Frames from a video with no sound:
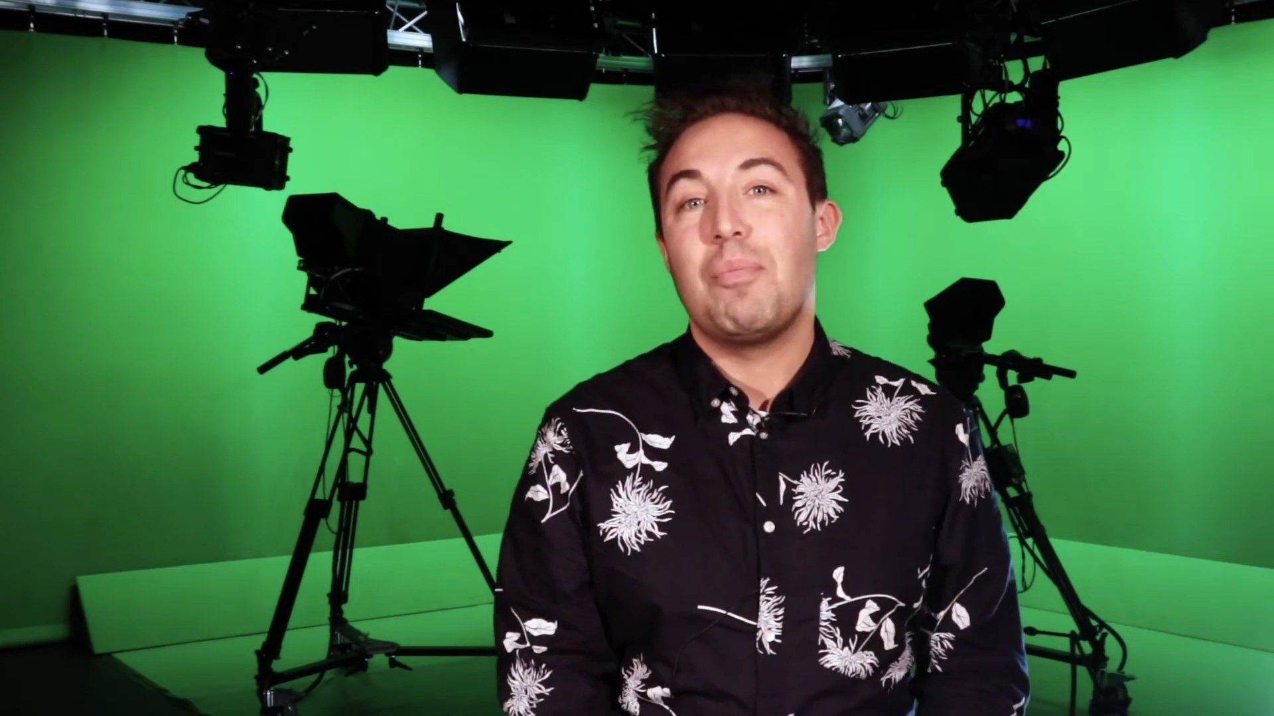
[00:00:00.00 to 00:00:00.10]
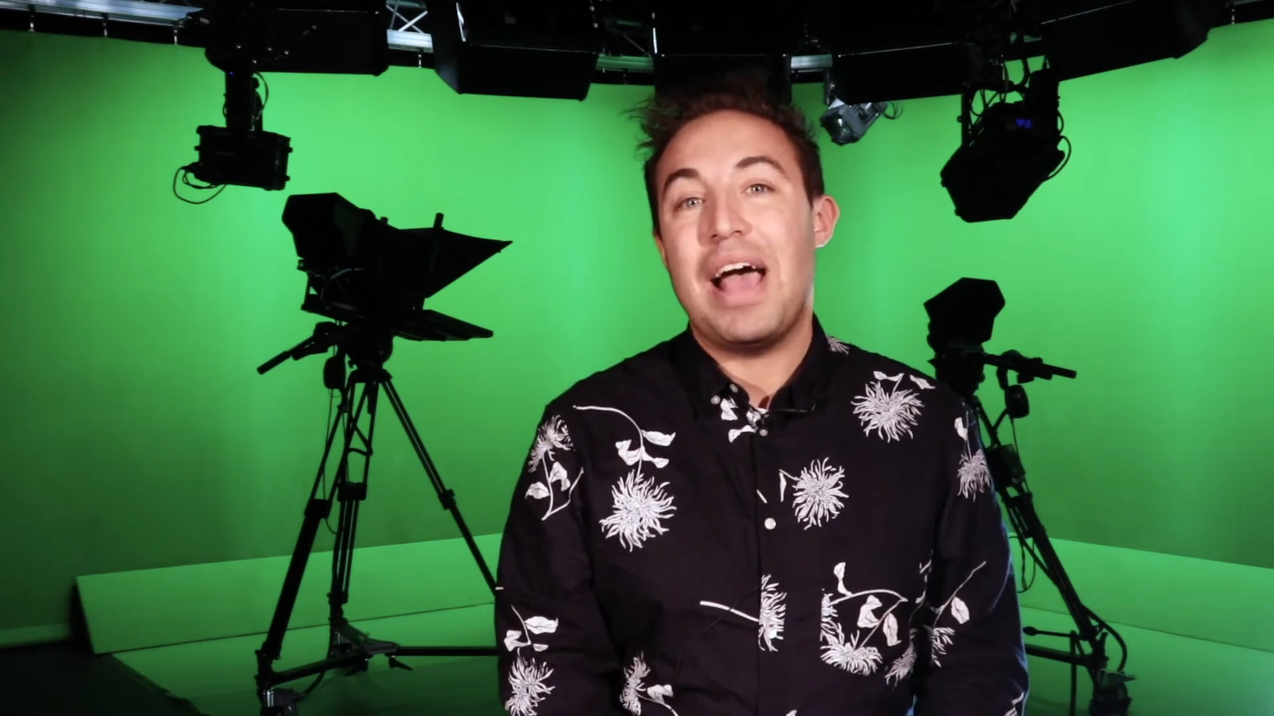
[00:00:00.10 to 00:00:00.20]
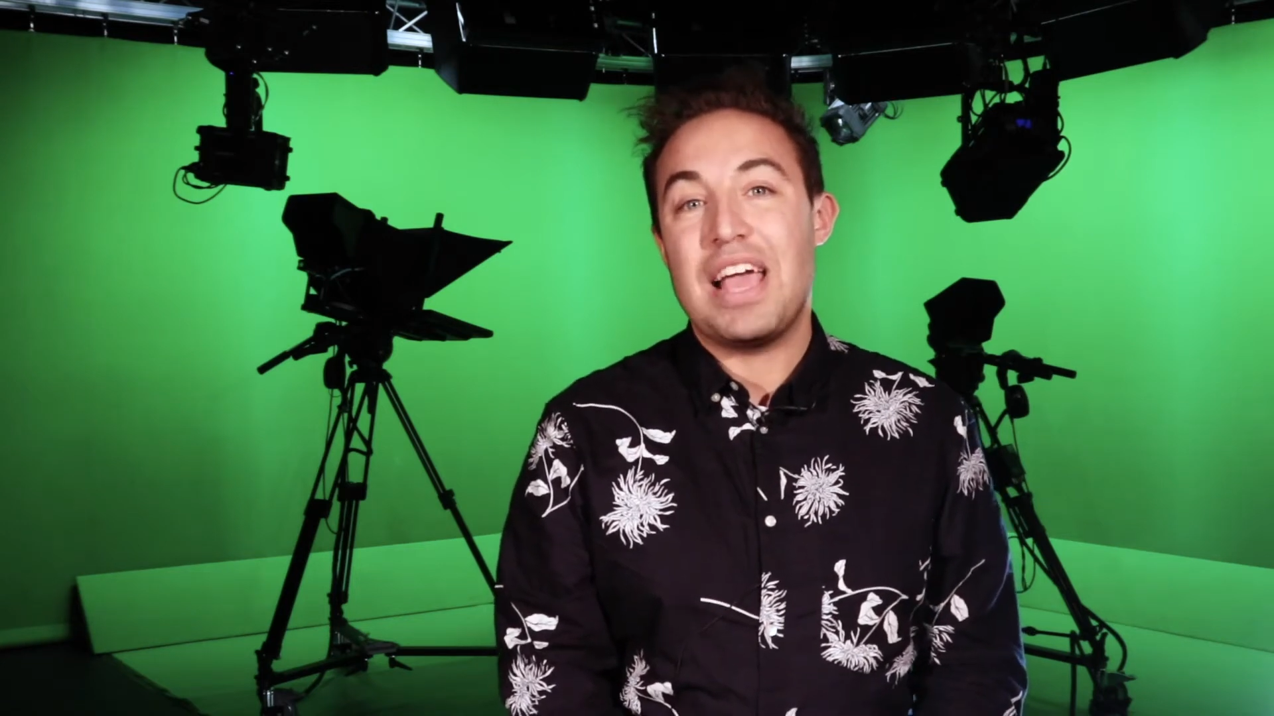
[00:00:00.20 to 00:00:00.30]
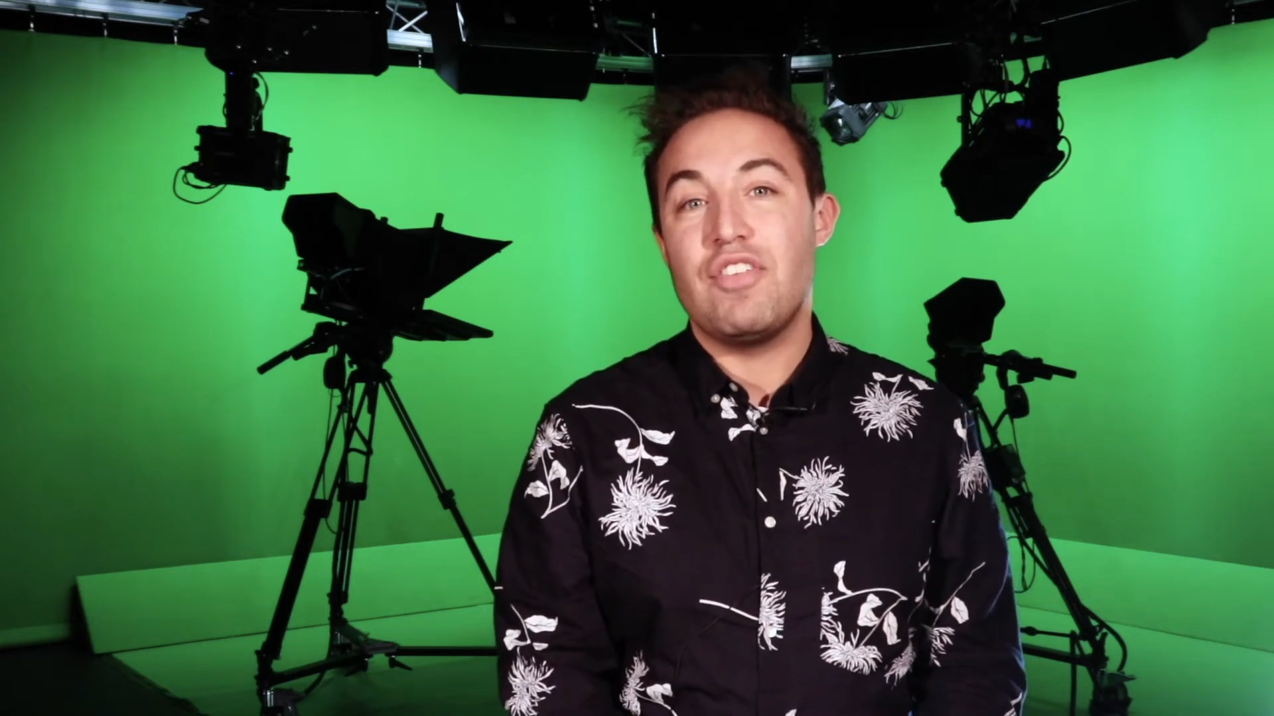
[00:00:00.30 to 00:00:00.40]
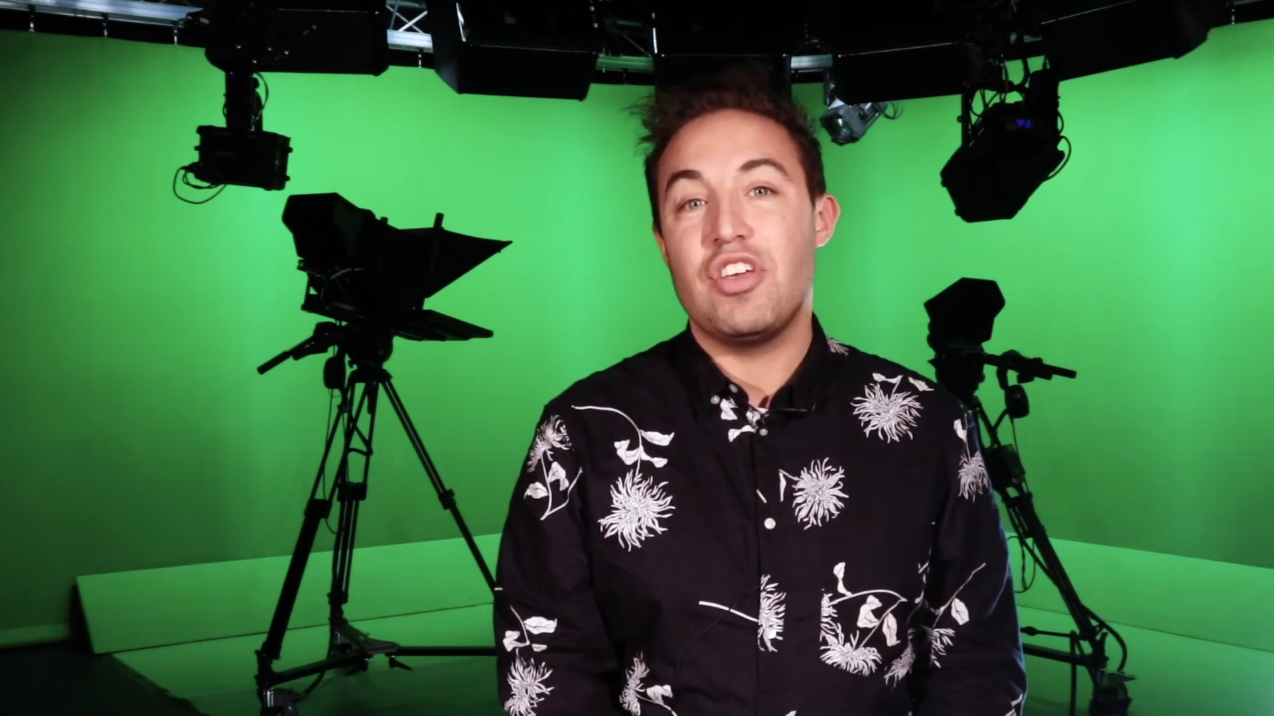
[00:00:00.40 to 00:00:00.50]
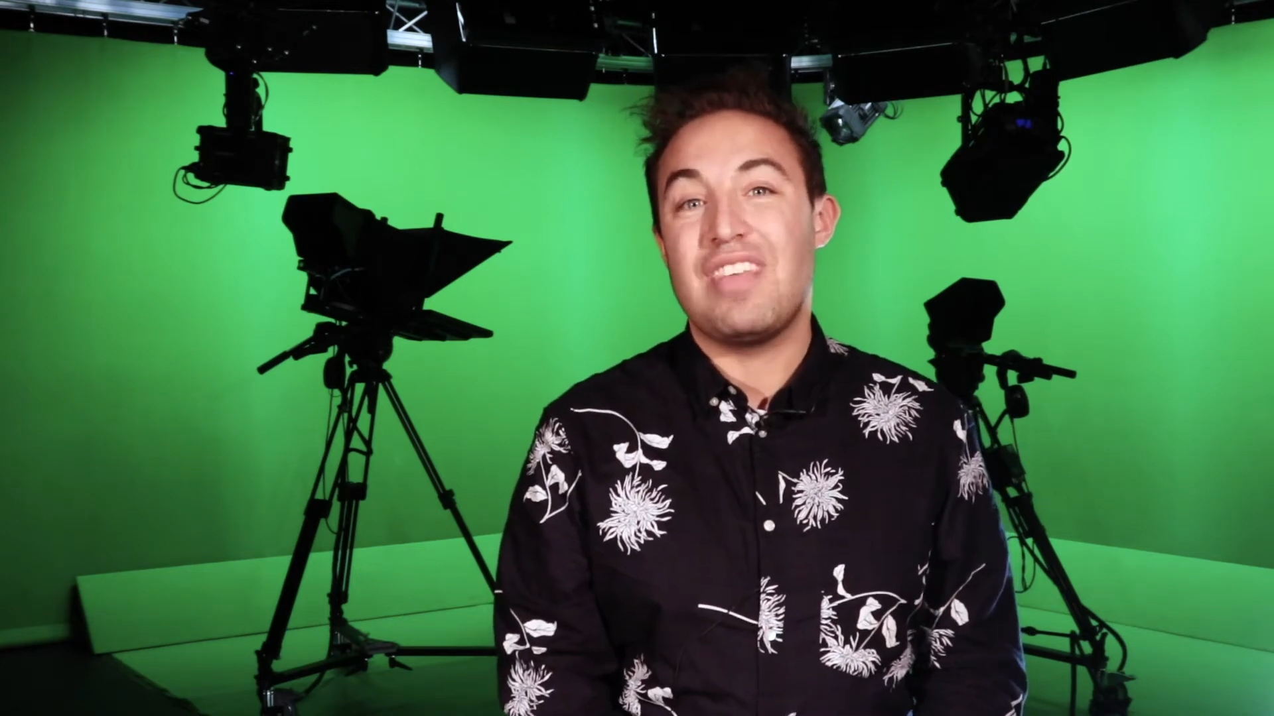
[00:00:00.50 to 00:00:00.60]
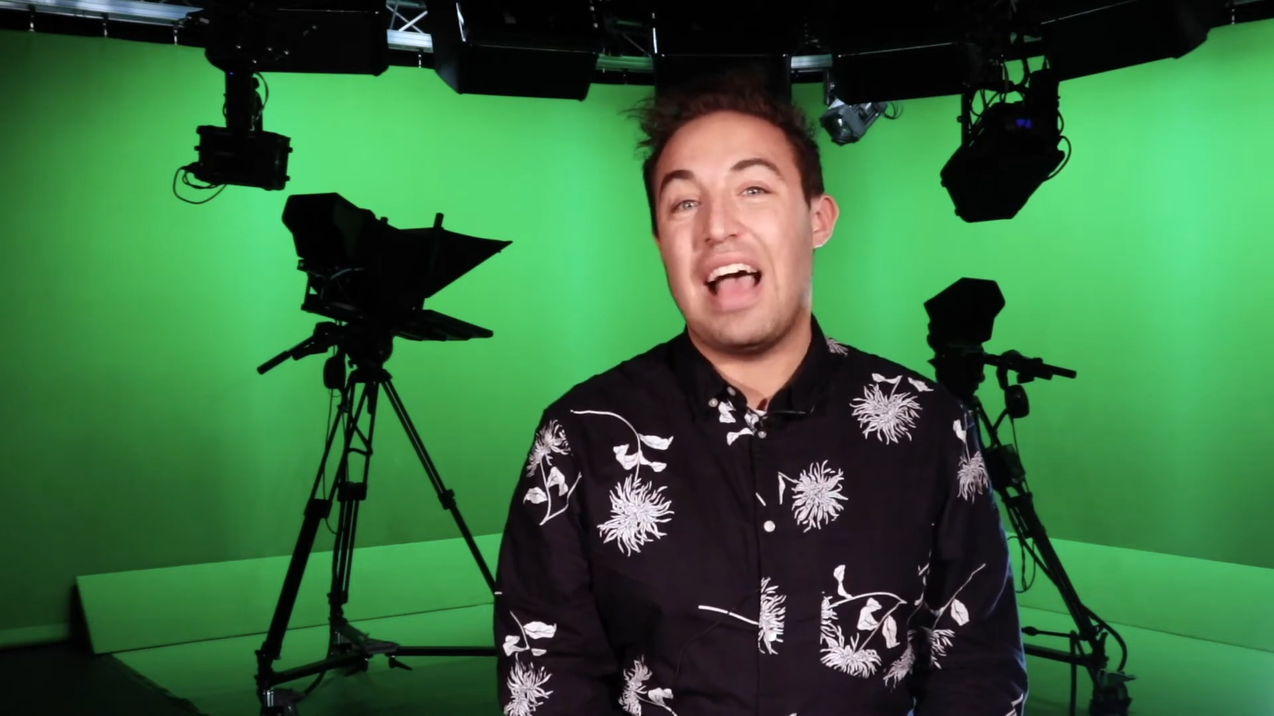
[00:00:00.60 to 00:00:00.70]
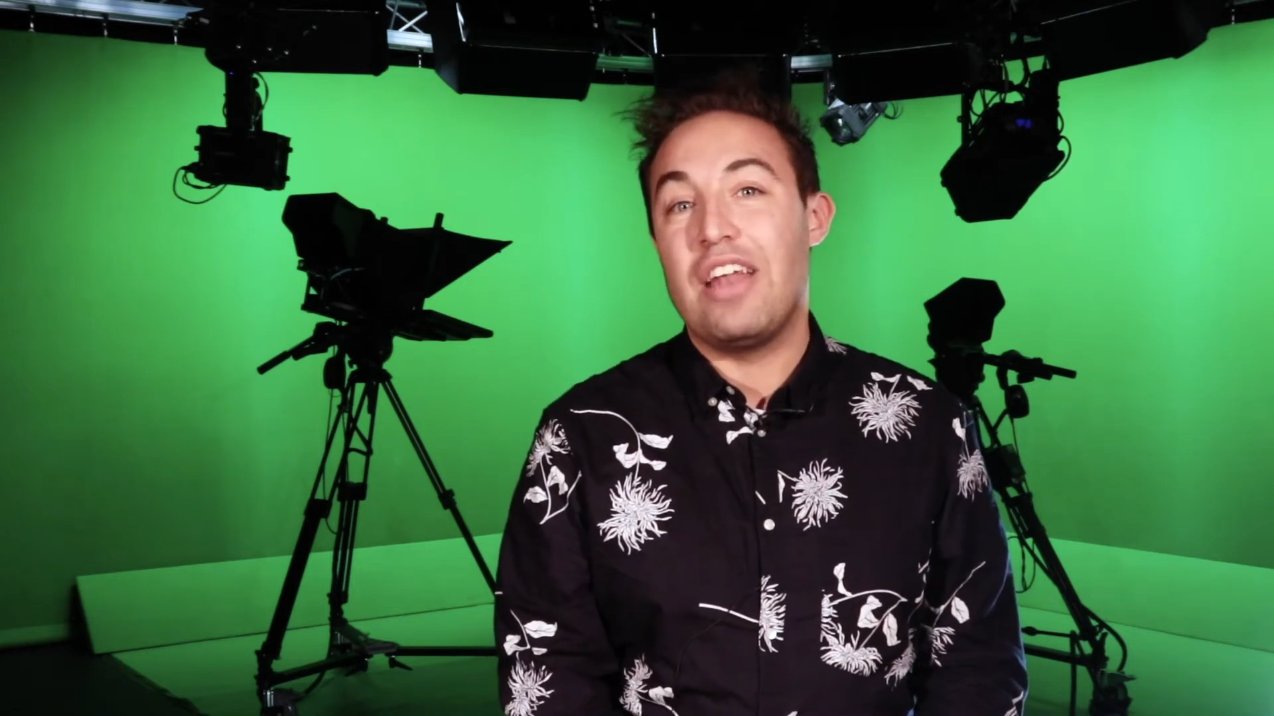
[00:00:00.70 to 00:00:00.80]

behaviours